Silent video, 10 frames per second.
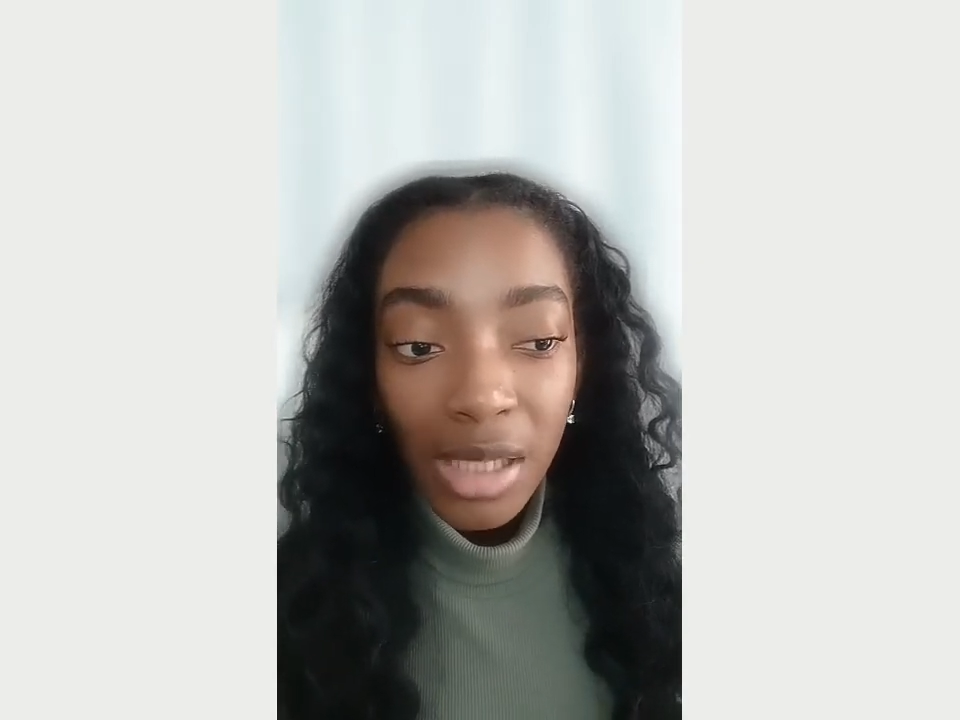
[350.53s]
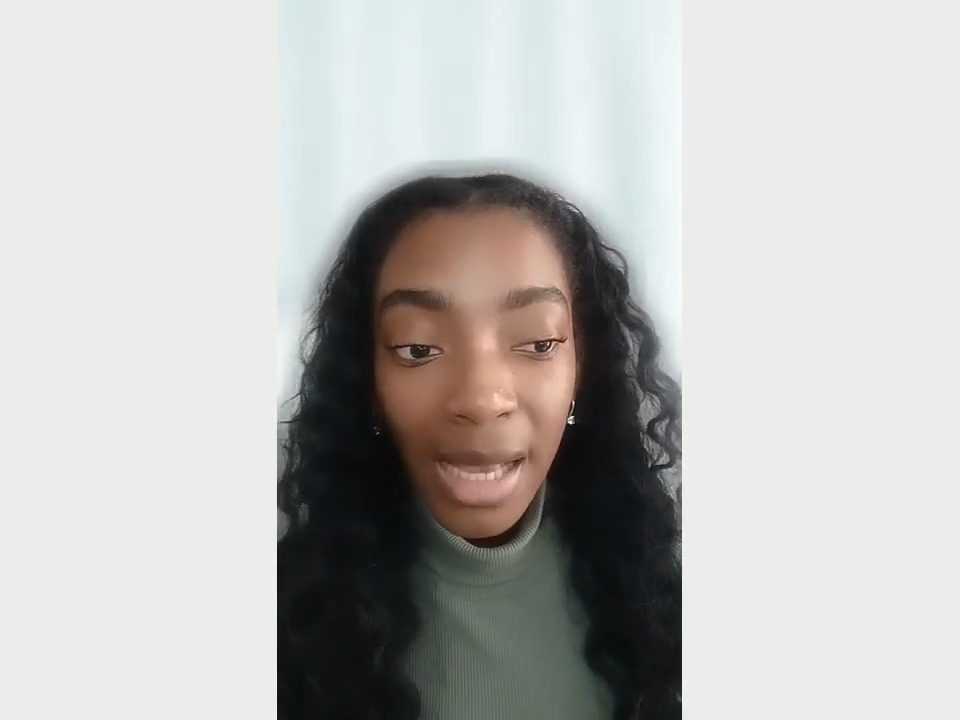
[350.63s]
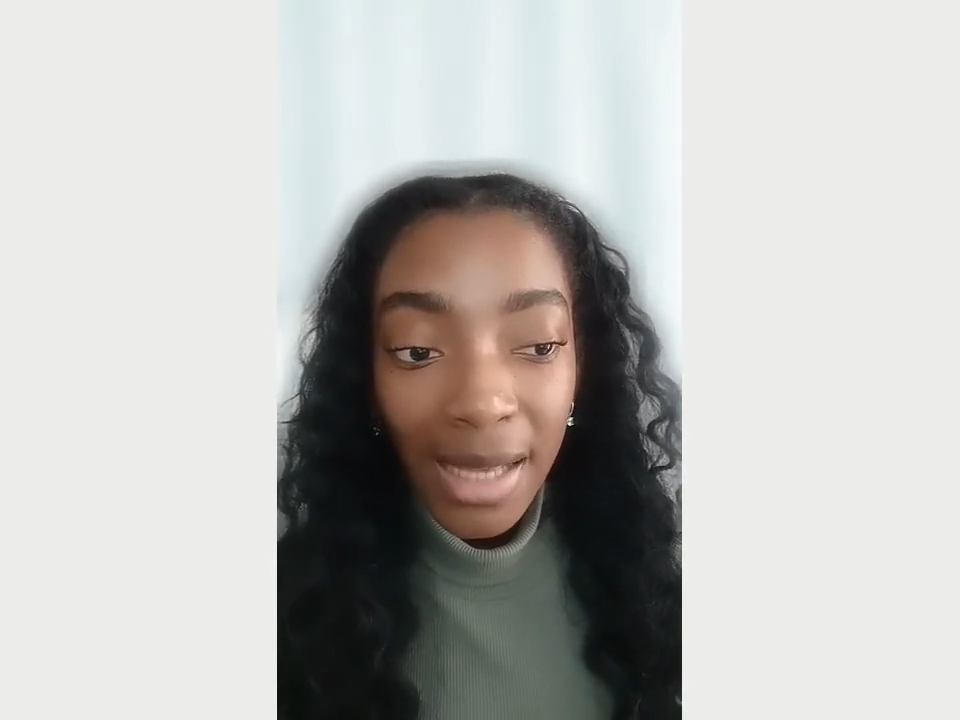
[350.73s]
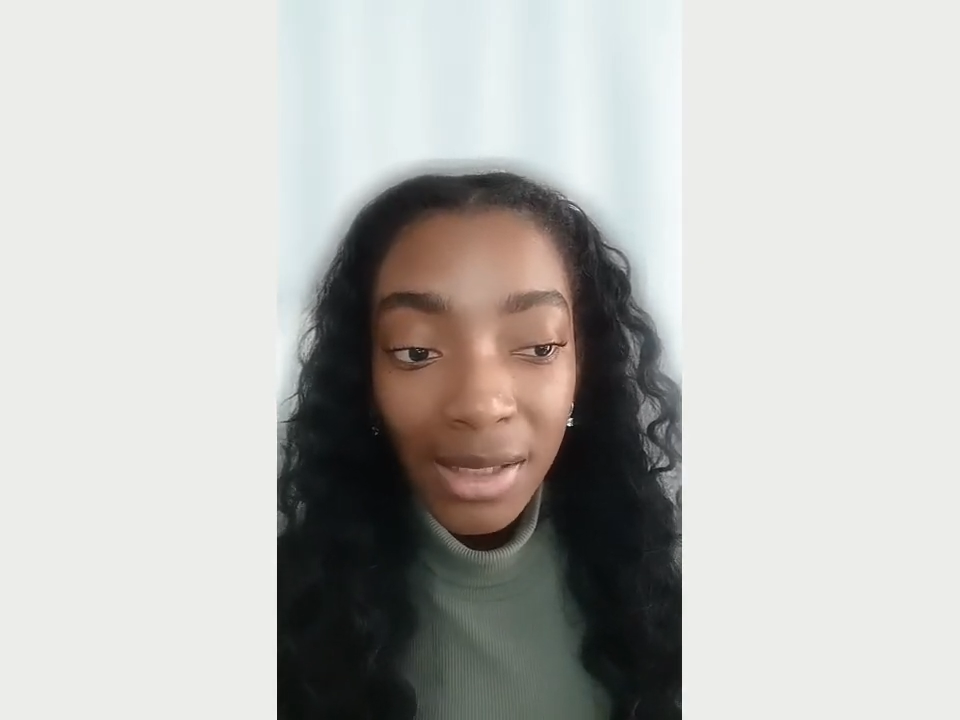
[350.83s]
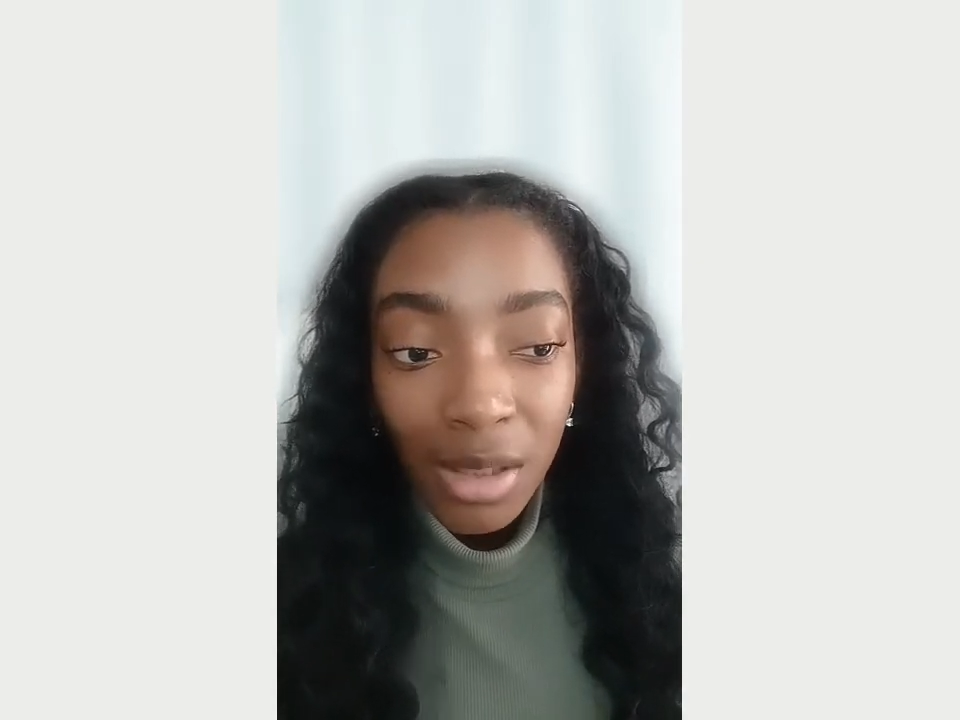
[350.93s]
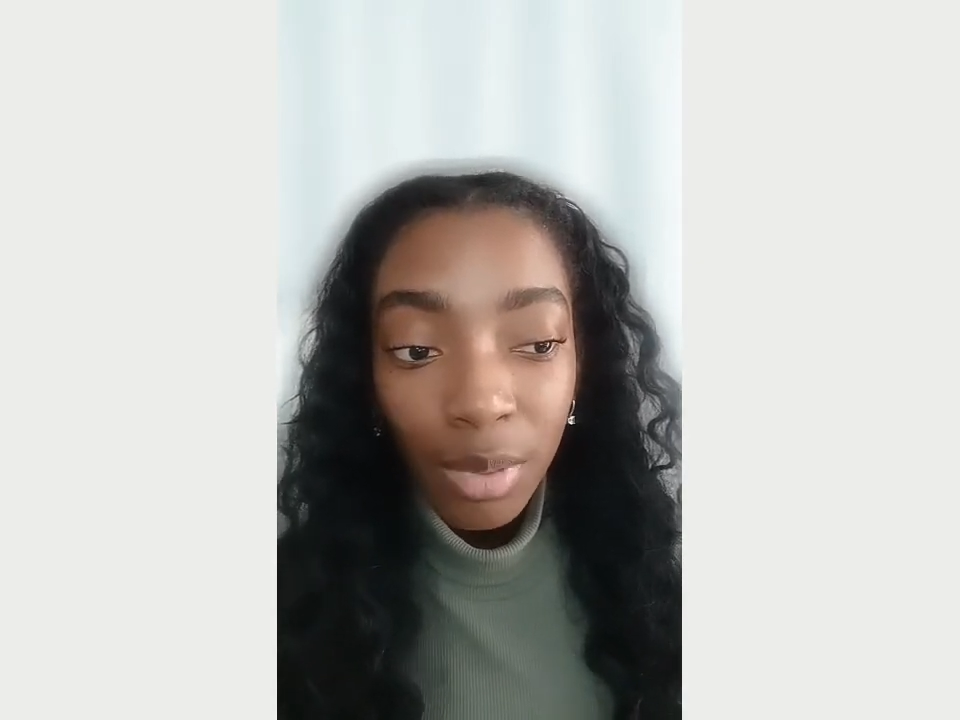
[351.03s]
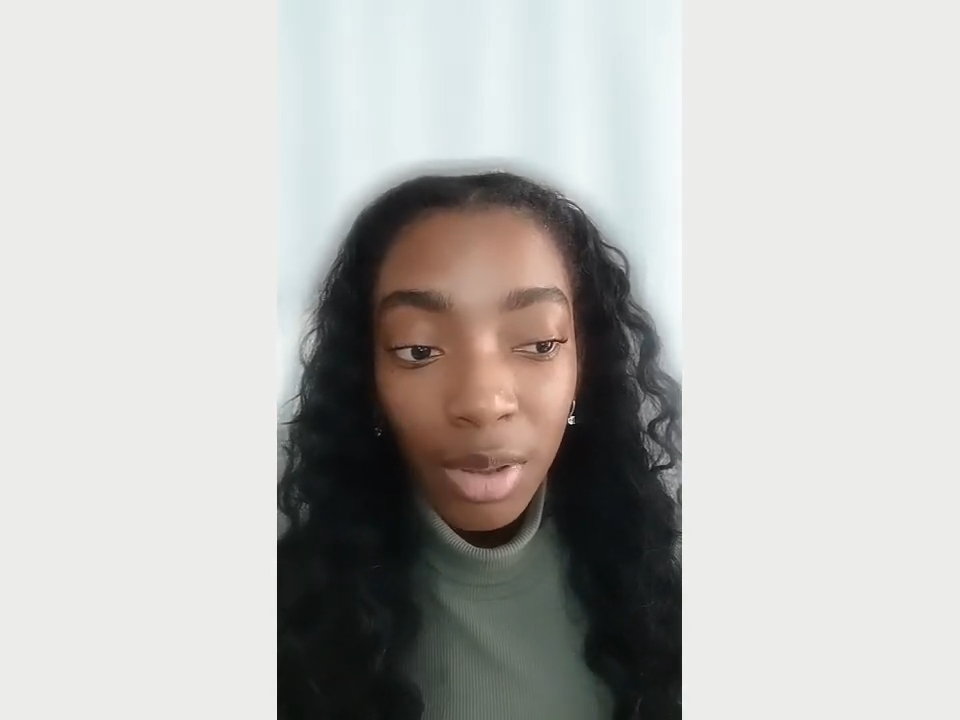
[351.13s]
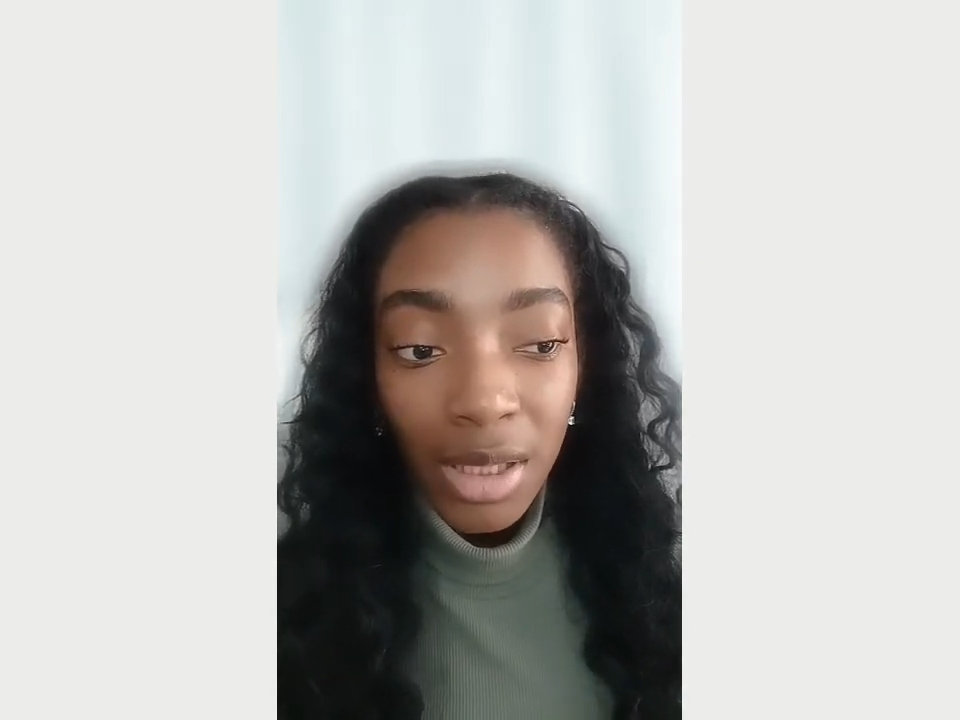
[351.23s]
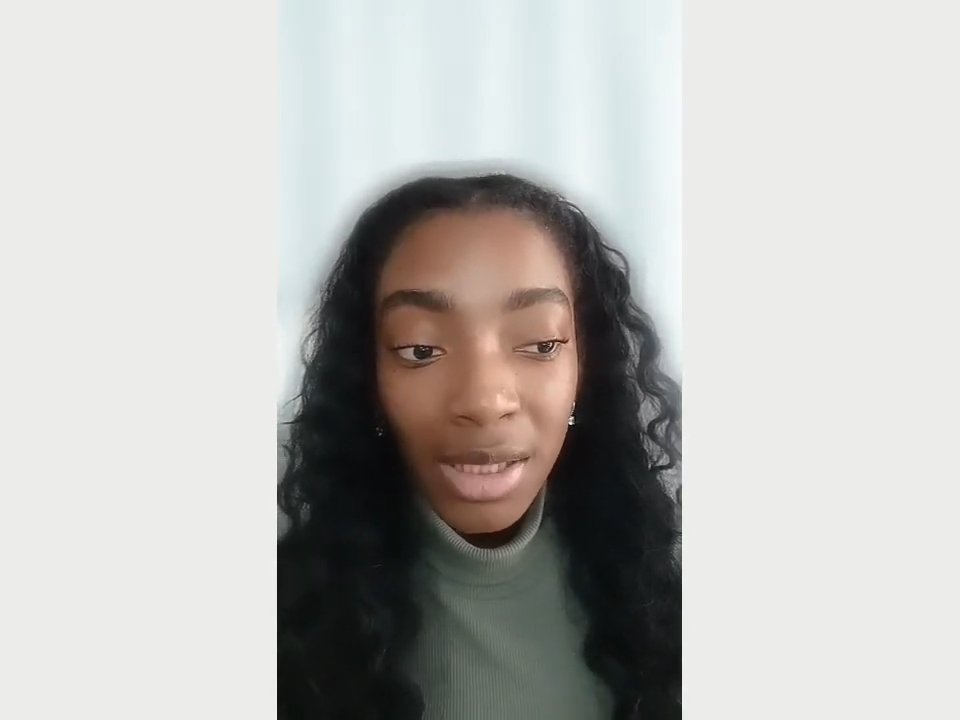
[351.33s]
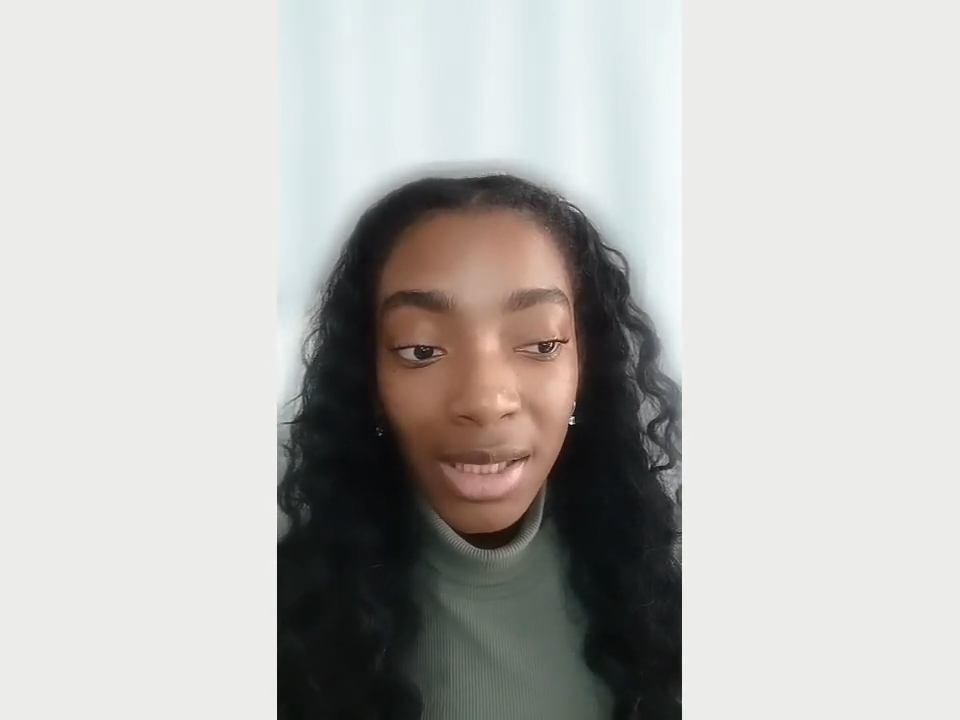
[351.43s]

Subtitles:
as the police,